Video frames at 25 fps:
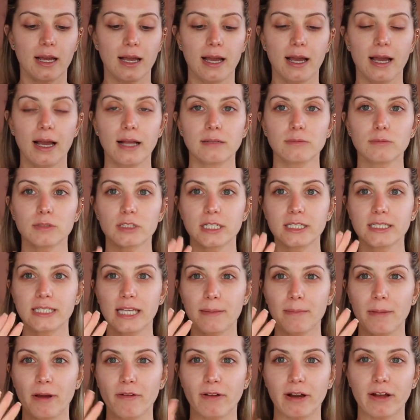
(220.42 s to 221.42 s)
And I'm just going to
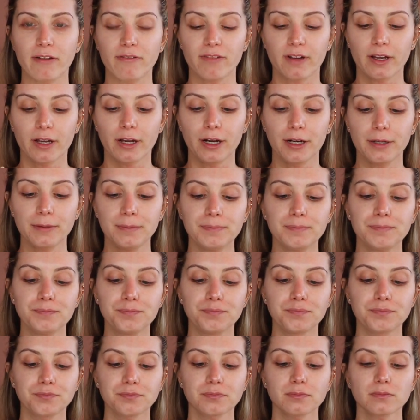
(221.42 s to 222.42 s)
take my ring finger.
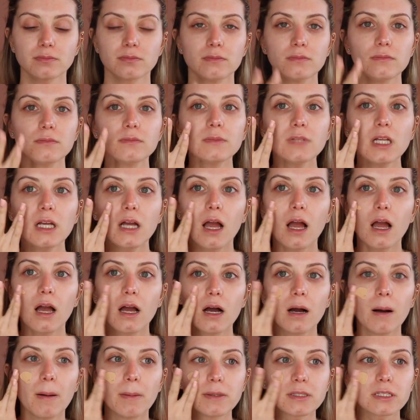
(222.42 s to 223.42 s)

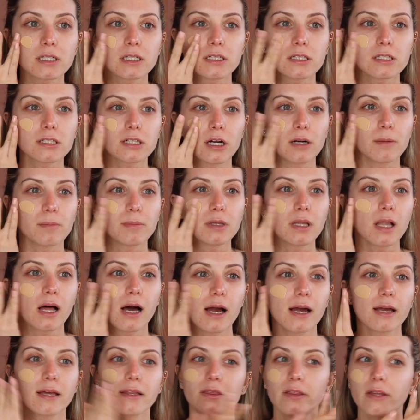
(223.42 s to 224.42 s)
I'm just going to start
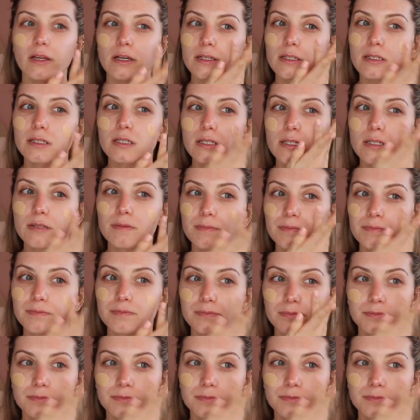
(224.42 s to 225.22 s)
applying this